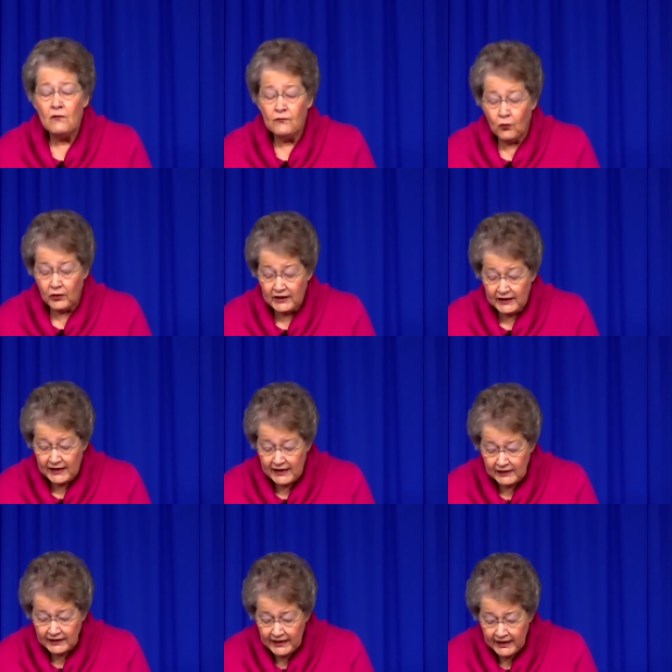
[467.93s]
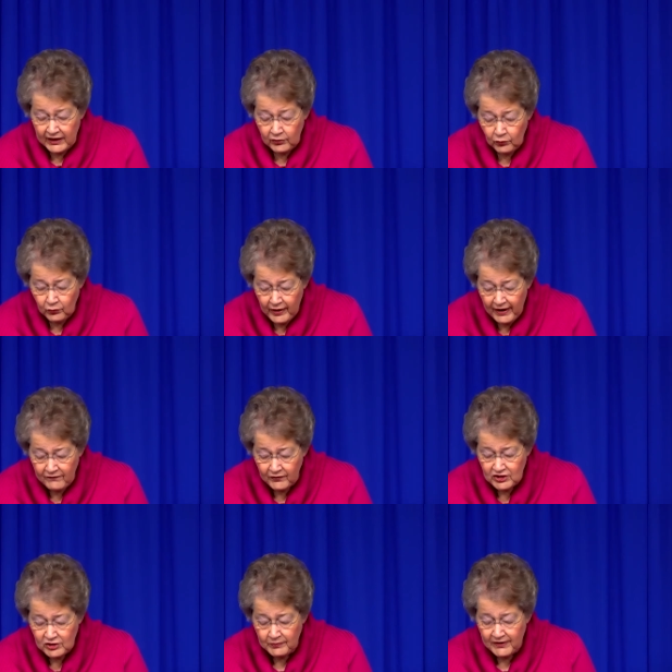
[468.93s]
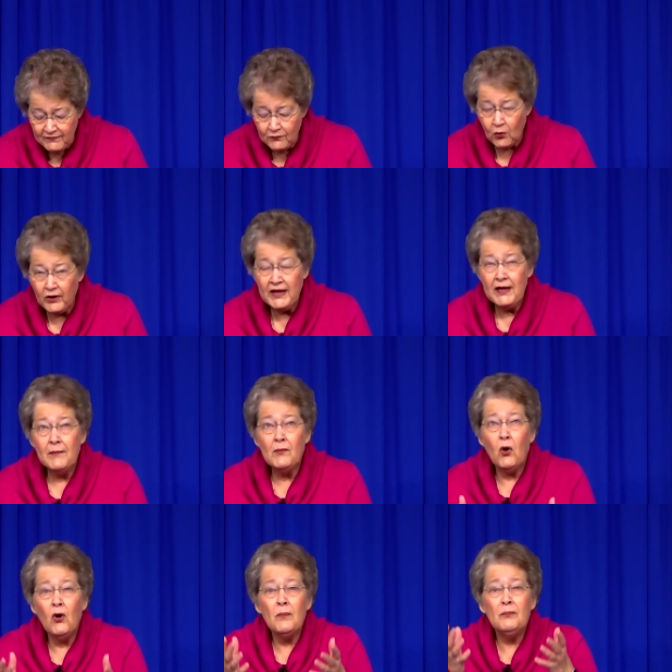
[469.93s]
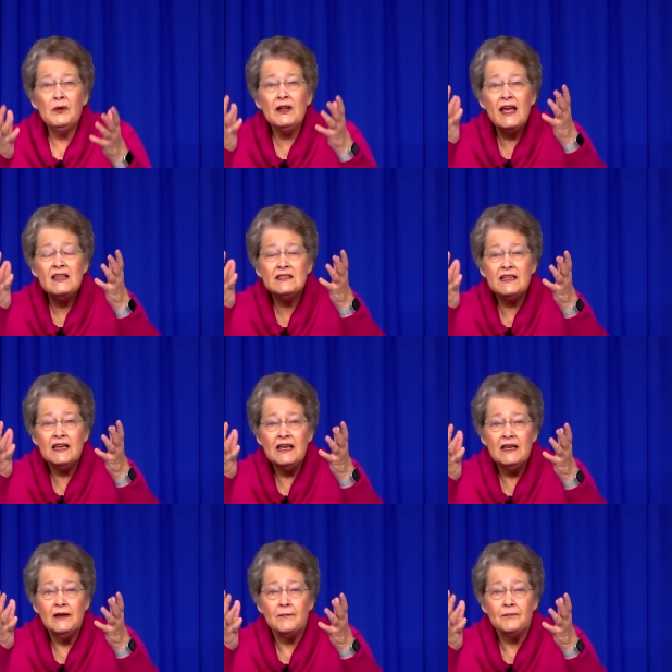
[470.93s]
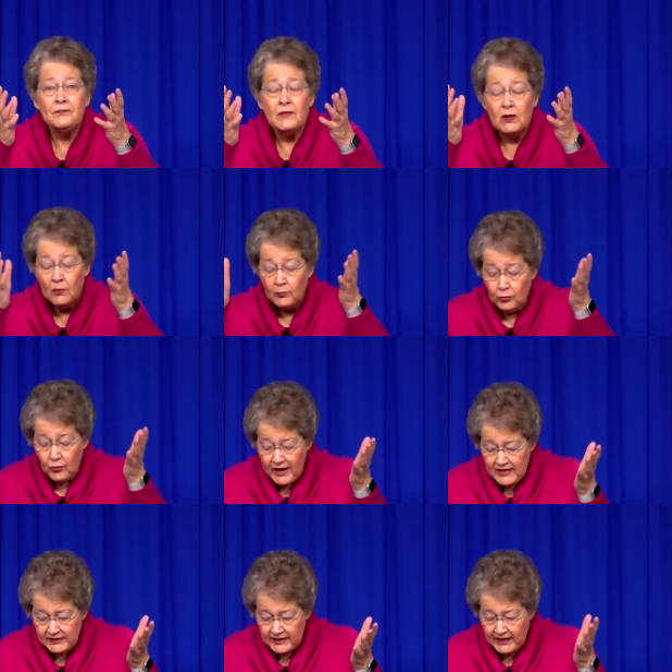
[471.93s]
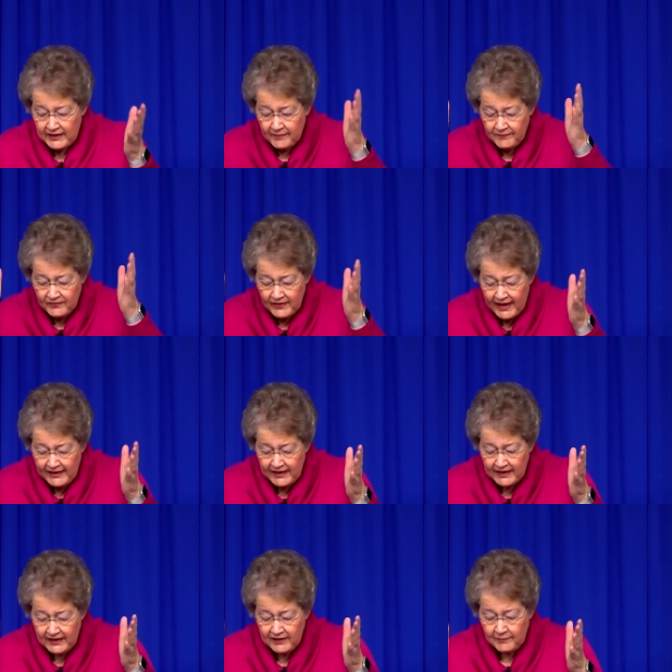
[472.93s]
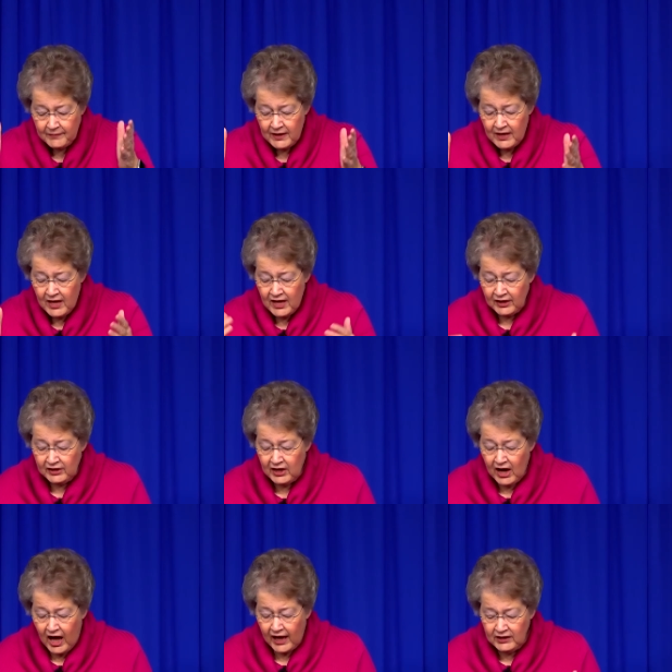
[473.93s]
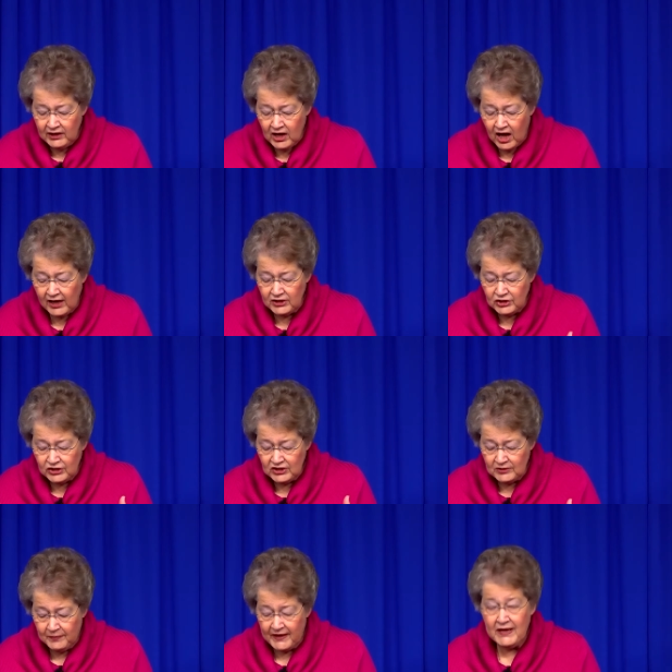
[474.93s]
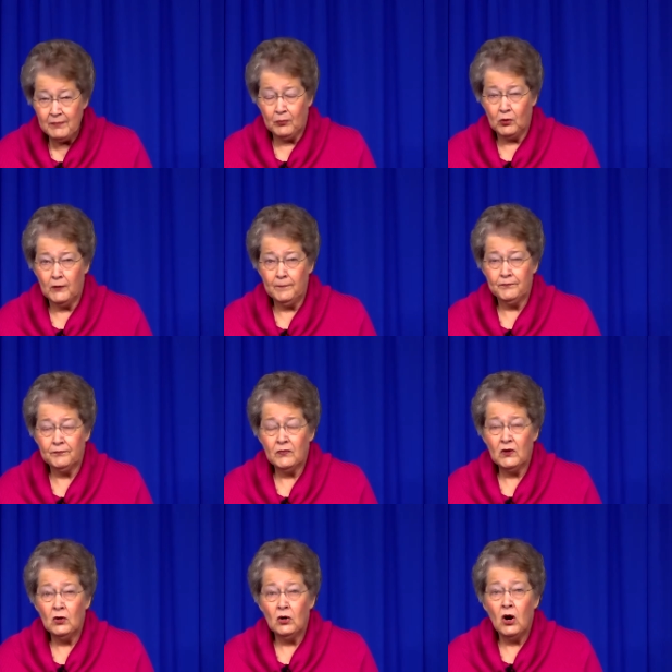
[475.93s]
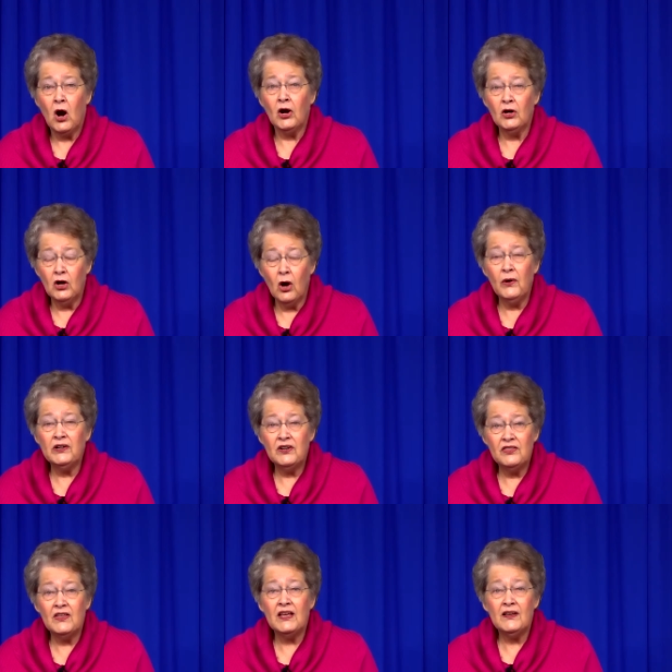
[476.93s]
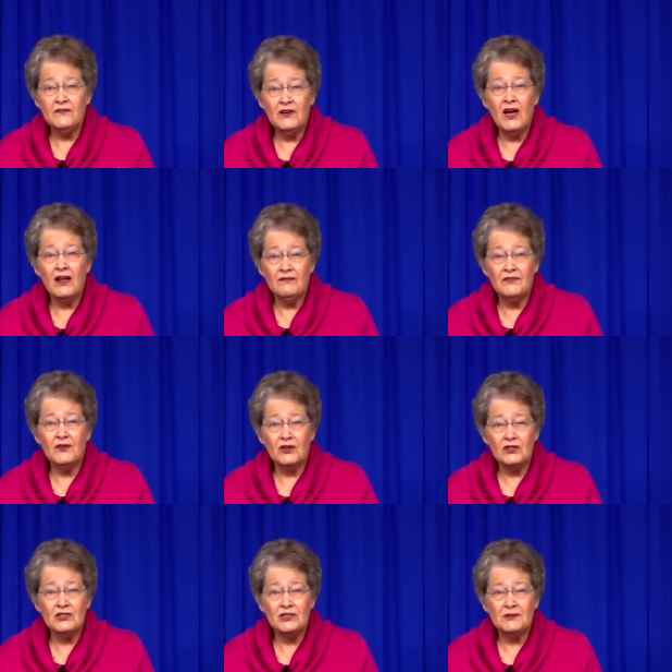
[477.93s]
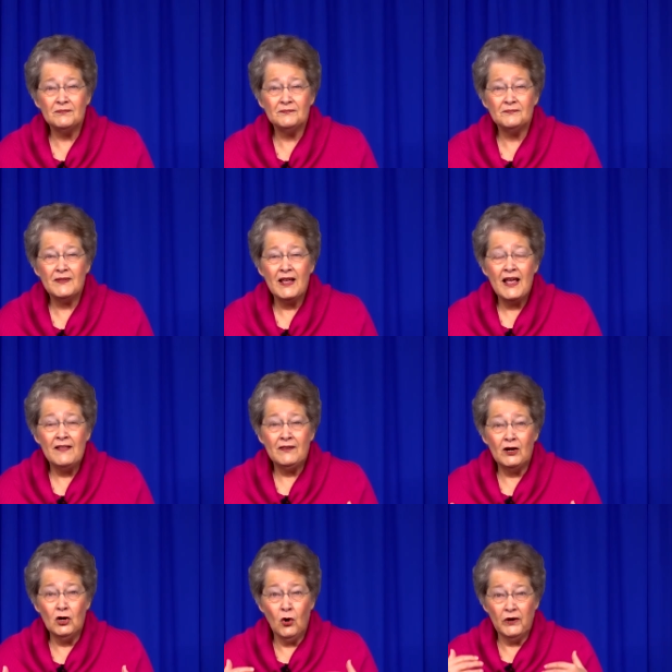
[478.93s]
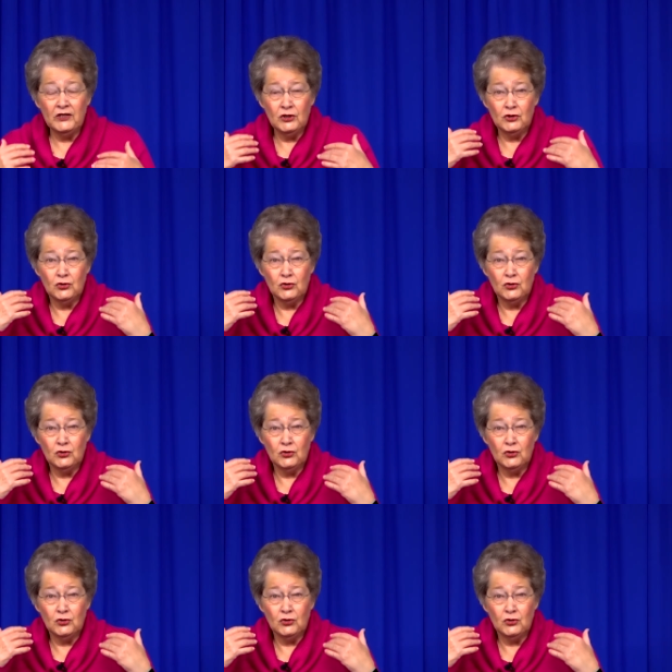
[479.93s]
for kneeling in reverence before Him or blessing Him praising Him, thanking Him. God conscious people are going to think of God first. They're going to